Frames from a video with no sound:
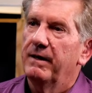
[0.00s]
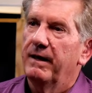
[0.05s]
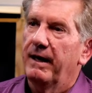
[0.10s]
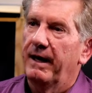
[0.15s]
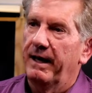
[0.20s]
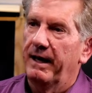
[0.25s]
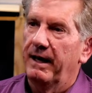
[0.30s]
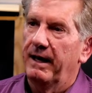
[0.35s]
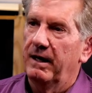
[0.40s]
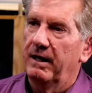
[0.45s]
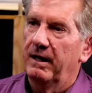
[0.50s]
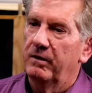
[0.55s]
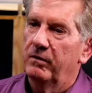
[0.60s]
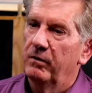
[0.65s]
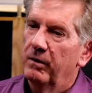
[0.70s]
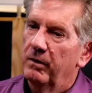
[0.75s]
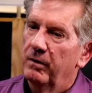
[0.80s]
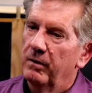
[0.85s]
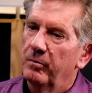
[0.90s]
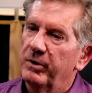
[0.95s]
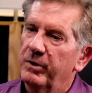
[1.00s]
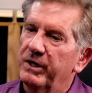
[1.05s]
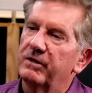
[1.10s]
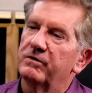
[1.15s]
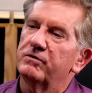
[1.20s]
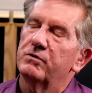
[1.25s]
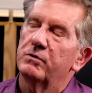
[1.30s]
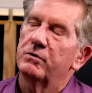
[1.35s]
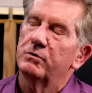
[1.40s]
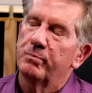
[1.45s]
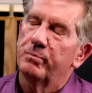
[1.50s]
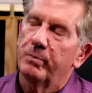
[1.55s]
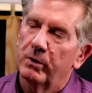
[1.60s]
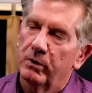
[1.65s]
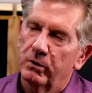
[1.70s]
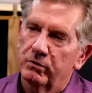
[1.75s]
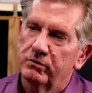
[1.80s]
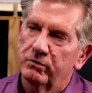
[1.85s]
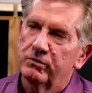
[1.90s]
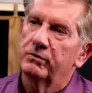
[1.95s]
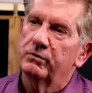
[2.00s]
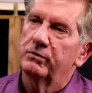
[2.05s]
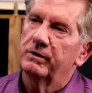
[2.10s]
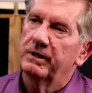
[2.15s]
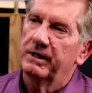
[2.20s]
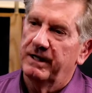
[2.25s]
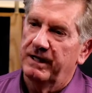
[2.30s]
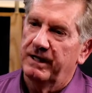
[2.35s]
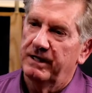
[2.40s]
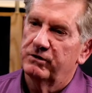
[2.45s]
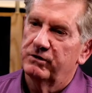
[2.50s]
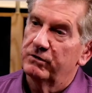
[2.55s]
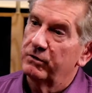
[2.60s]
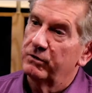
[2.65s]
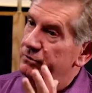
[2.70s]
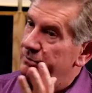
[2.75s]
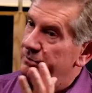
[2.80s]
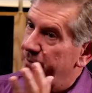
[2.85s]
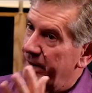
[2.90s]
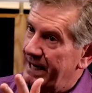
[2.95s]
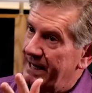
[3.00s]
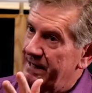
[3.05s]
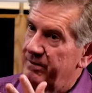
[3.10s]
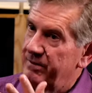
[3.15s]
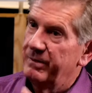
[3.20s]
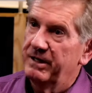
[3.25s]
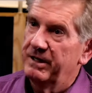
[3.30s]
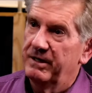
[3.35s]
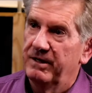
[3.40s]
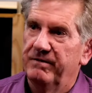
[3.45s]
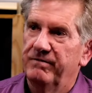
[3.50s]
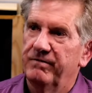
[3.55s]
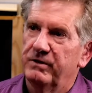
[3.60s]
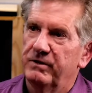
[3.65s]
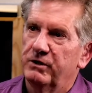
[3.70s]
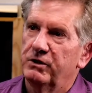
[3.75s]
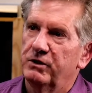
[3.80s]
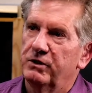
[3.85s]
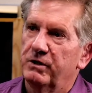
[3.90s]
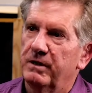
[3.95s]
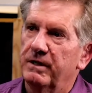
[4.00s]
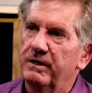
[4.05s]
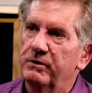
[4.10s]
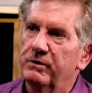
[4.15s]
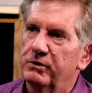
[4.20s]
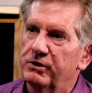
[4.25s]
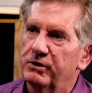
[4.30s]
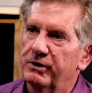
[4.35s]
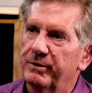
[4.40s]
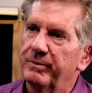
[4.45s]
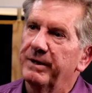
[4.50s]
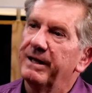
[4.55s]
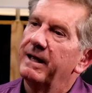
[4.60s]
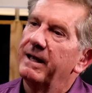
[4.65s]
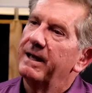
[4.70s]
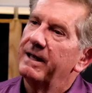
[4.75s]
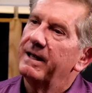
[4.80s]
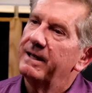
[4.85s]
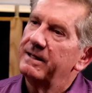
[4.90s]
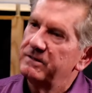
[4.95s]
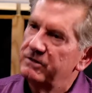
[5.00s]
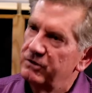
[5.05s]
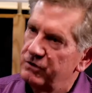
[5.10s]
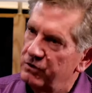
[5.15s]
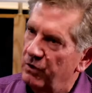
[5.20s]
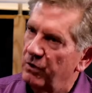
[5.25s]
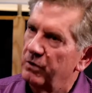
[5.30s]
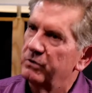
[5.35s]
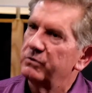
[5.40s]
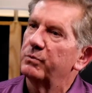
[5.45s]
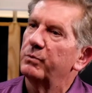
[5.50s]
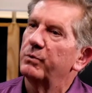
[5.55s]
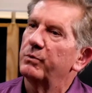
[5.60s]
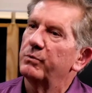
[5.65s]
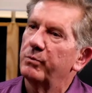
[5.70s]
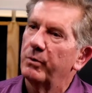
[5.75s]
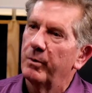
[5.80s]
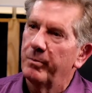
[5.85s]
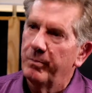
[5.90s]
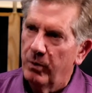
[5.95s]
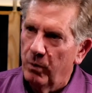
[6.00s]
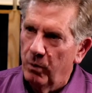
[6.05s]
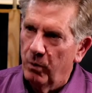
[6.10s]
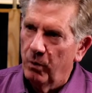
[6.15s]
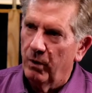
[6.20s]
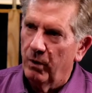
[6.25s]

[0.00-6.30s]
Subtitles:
And because those personal connections goes back to my definition of leadership, it starts with rapport.